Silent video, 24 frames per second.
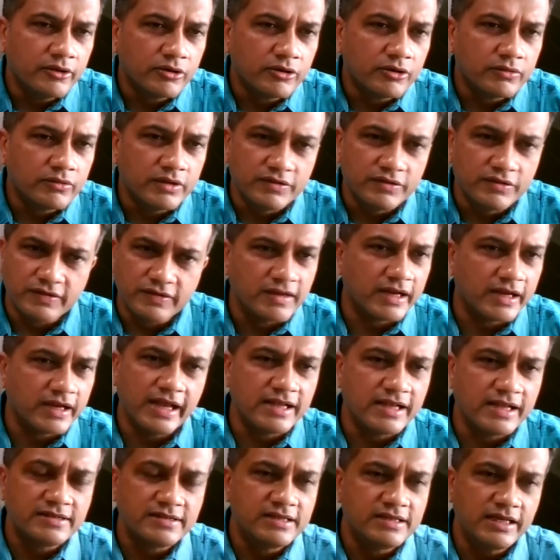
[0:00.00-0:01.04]
this is
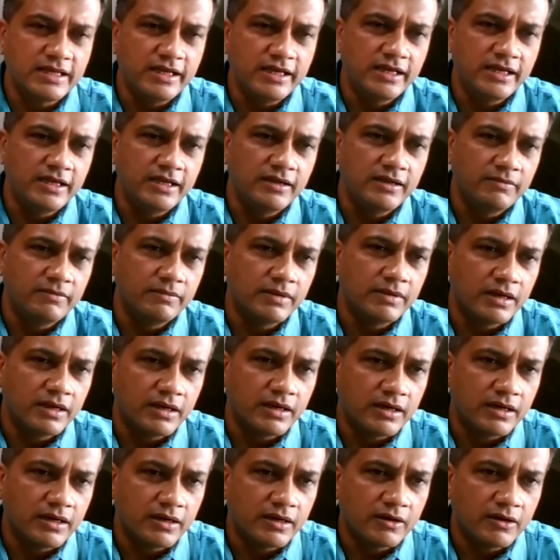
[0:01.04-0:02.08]
against the
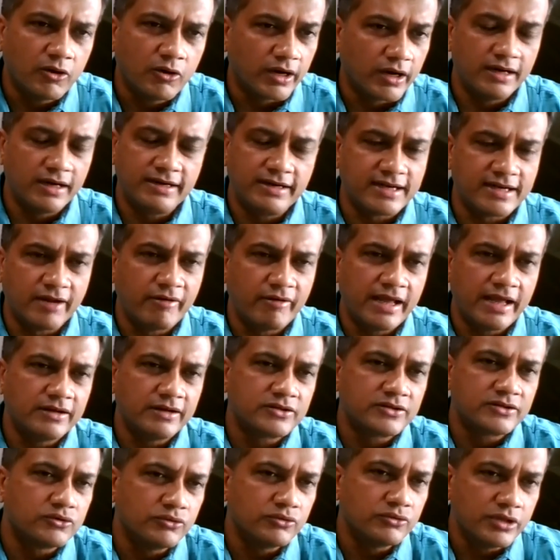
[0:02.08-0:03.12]
or ultra virus
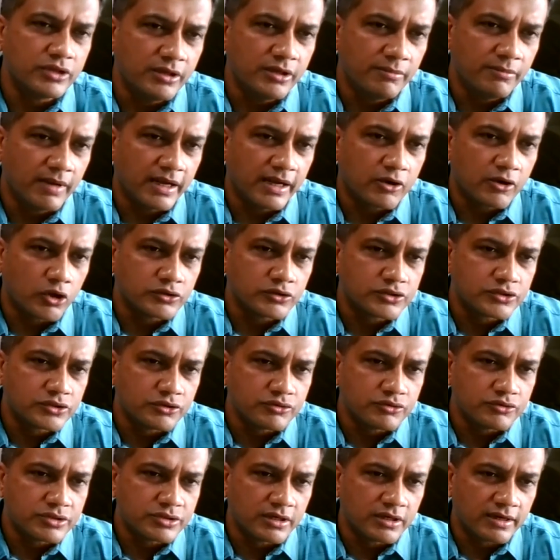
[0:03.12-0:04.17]
to the my
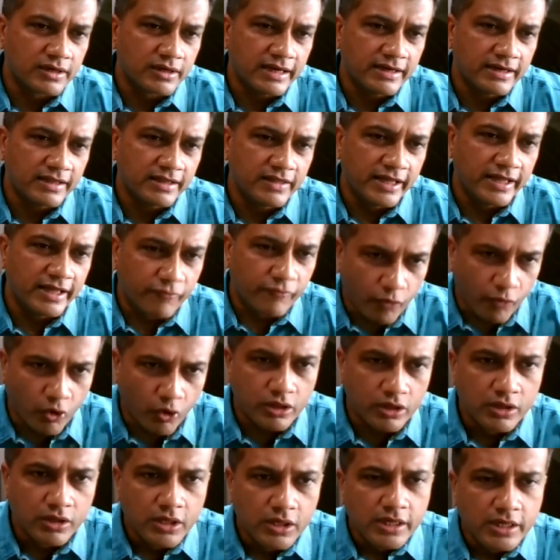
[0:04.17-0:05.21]
constitutional right, and
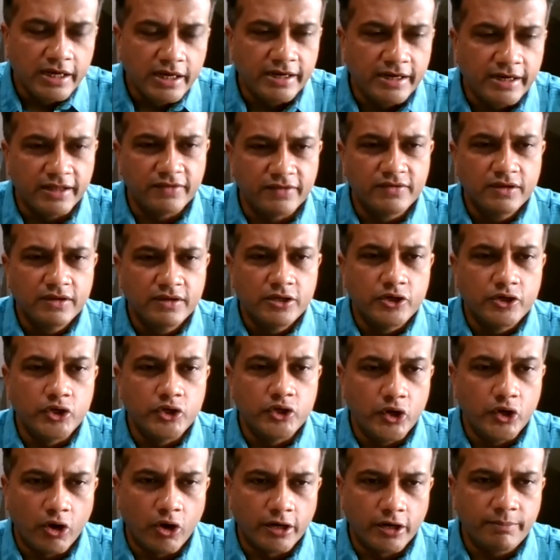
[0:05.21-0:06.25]
therefore it is
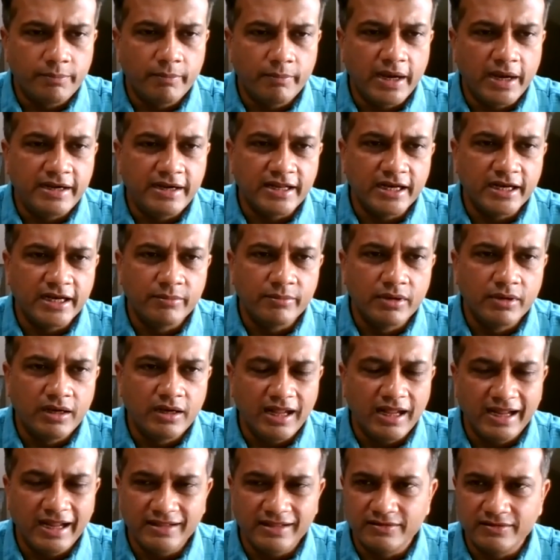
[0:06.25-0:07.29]
not maintainable,
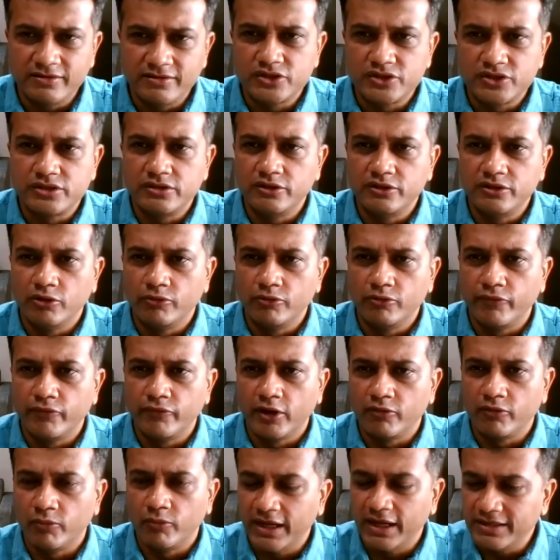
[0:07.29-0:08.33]
and
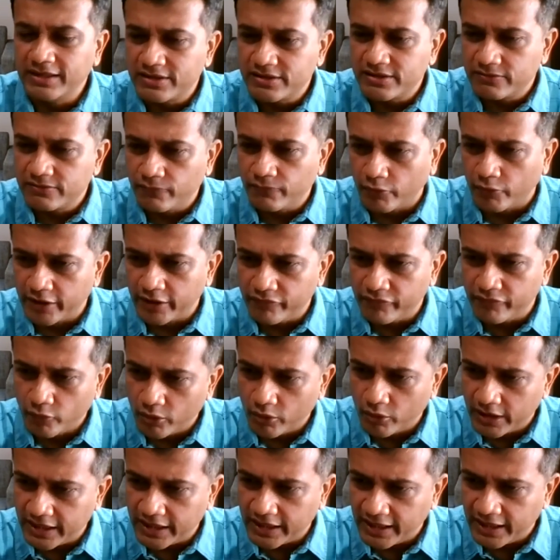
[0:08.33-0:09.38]
therefore 144
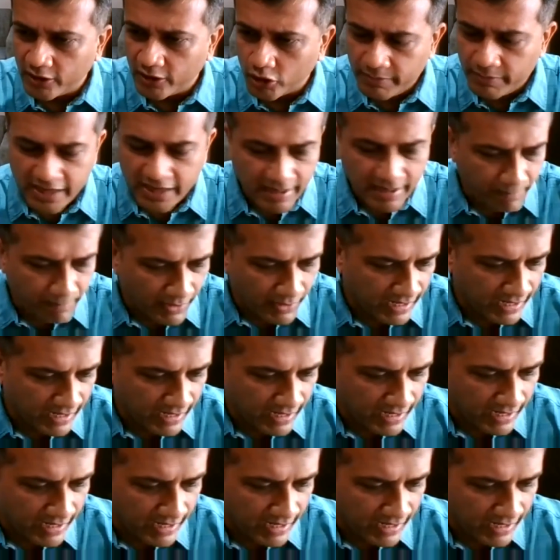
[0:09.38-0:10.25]
cannot be applied.